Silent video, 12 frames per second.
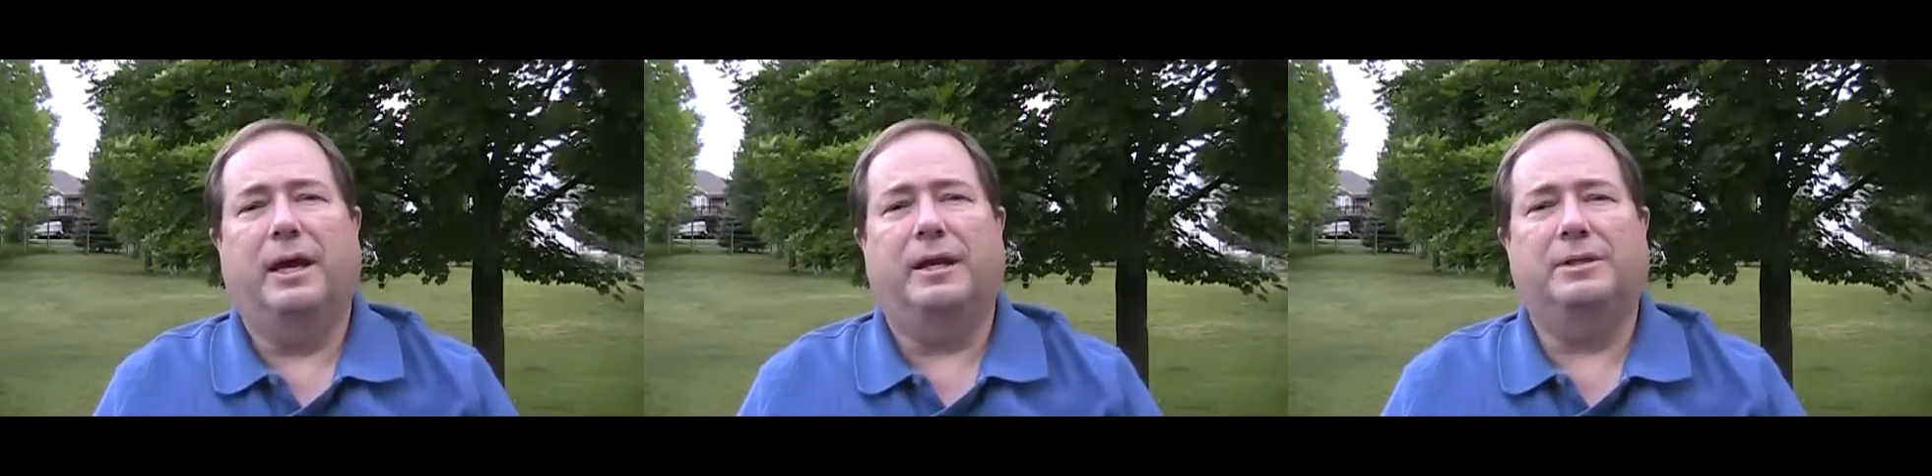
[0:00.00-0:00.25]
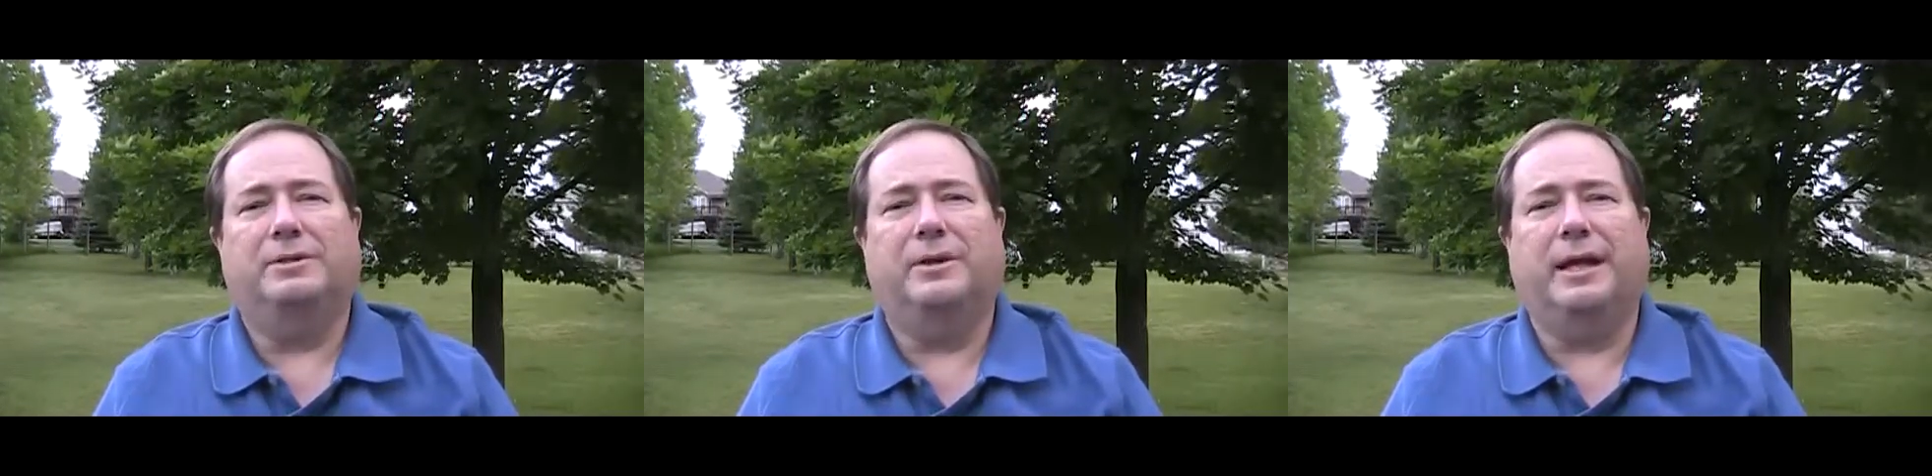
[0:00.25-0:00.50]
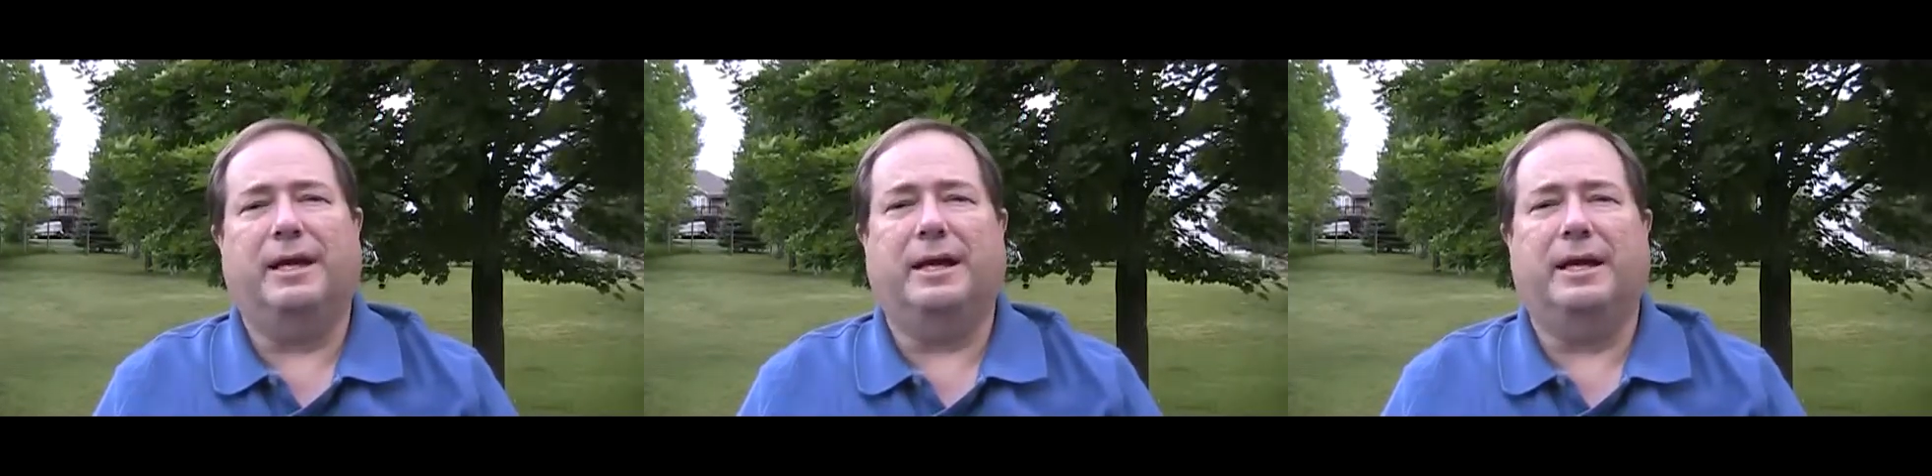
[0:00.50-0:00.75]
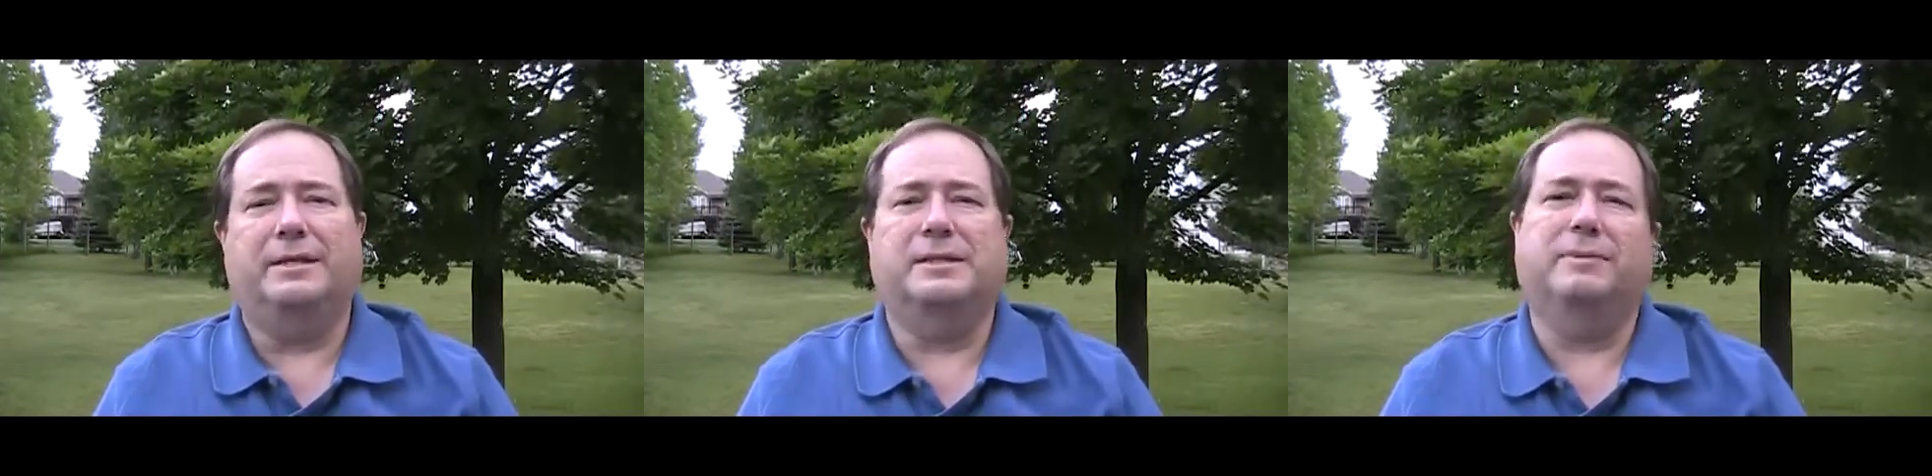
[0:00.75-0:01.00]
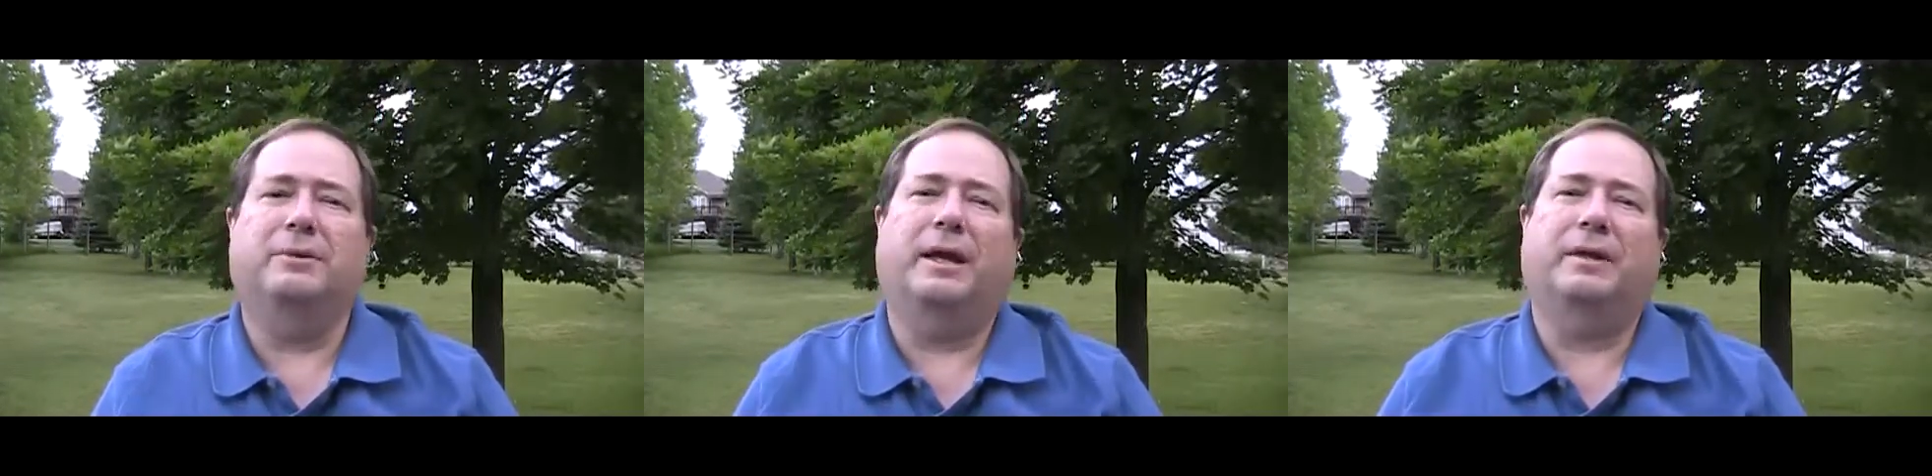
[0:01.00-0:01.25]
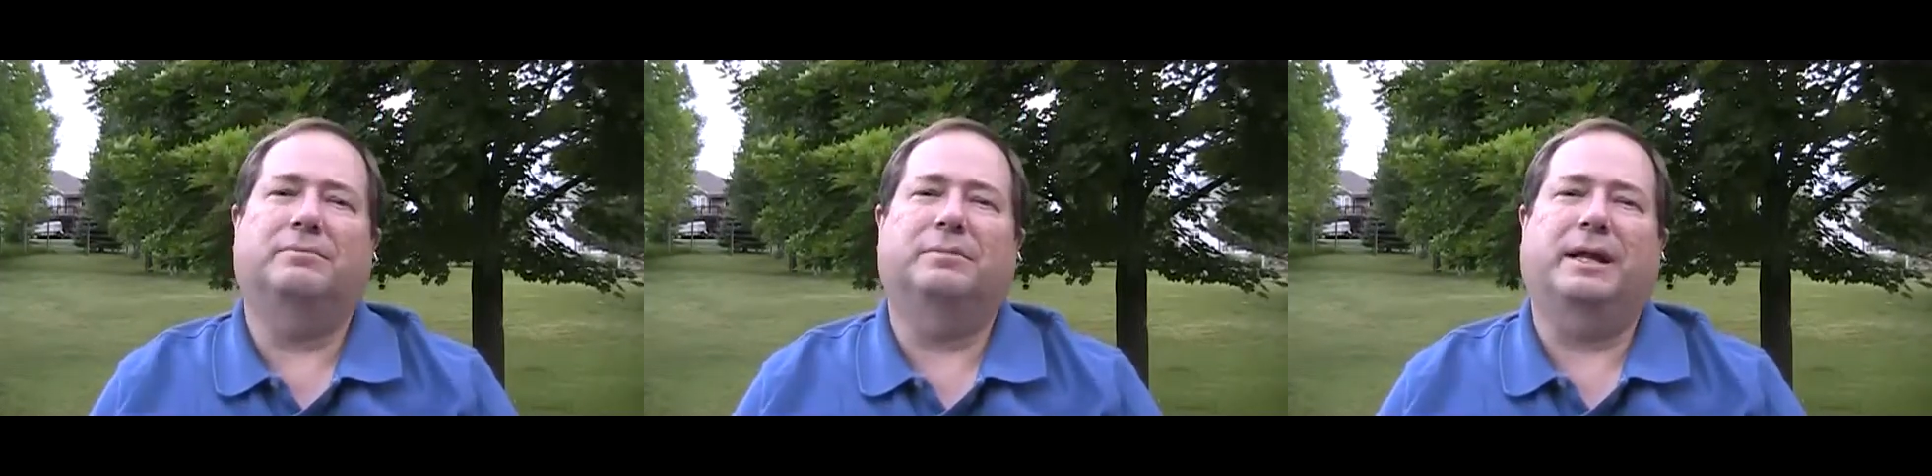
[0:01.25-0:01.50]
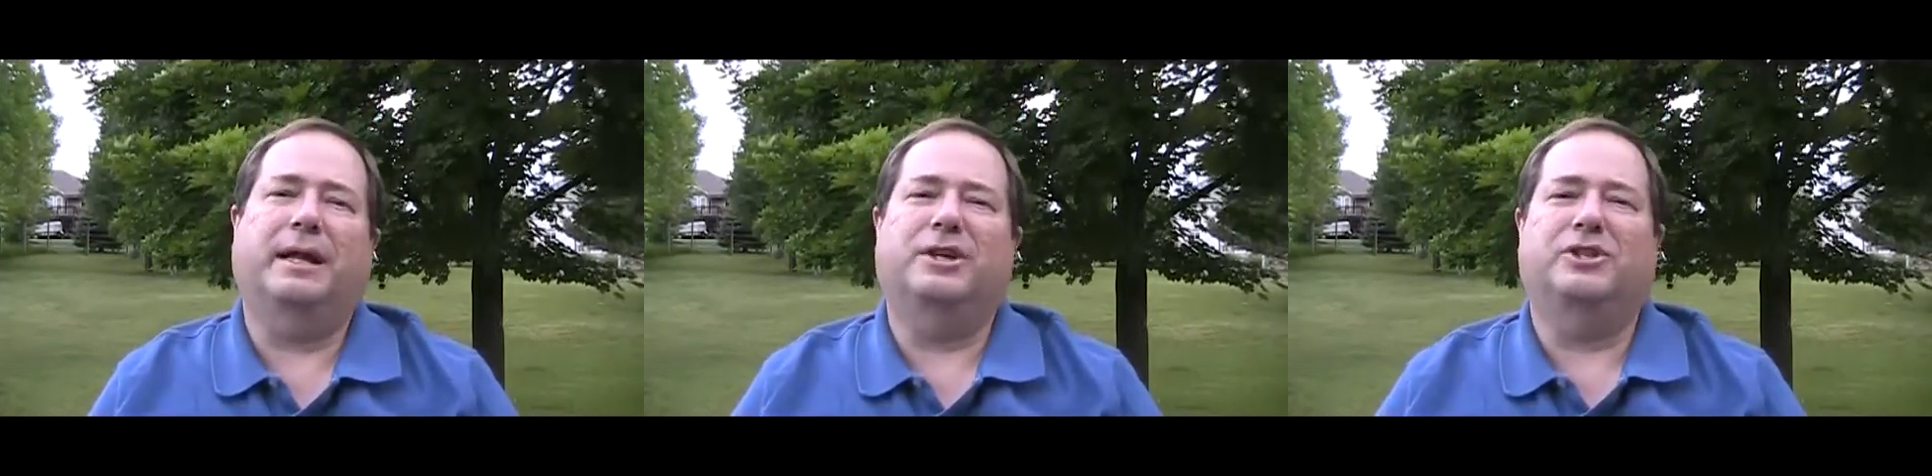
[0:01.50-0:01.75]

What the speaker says: and so that kind of seemed like kind